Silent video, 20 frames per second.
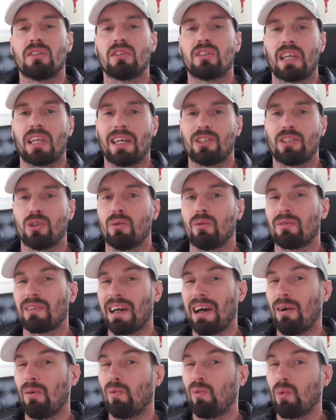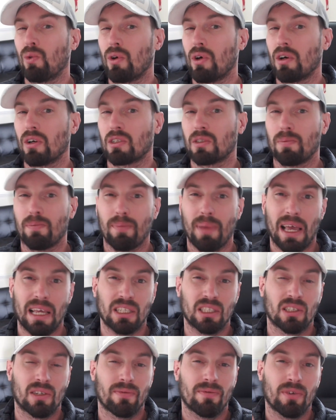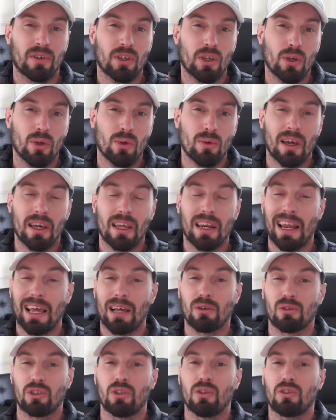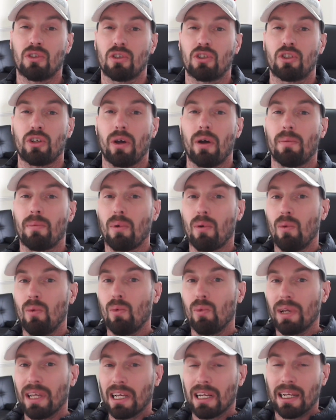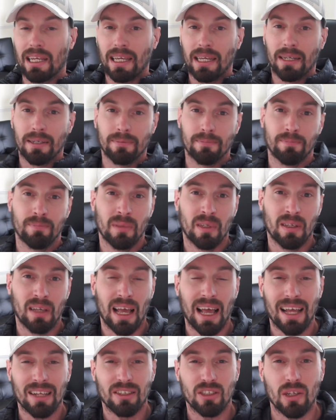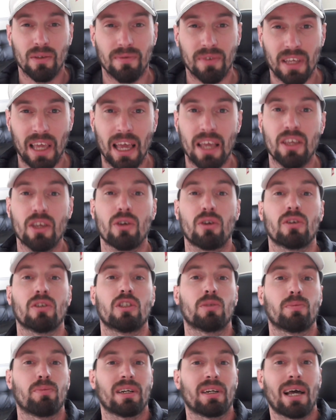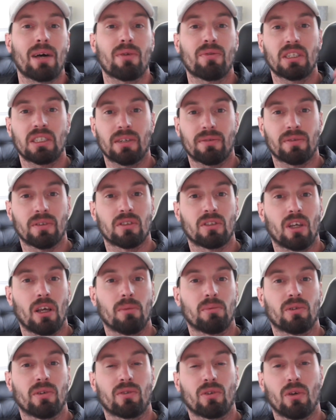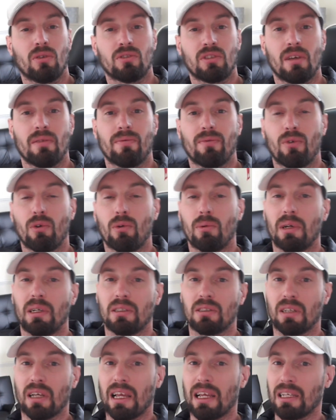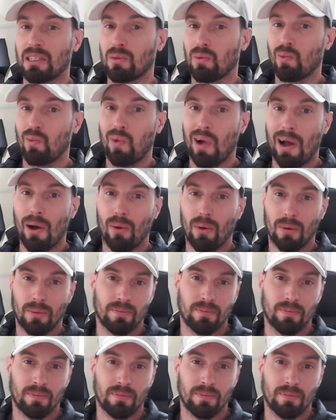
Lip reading: schedule that works best for you and allows you to show up weekly. And don't forget, you could spread out the different types of content formats as well.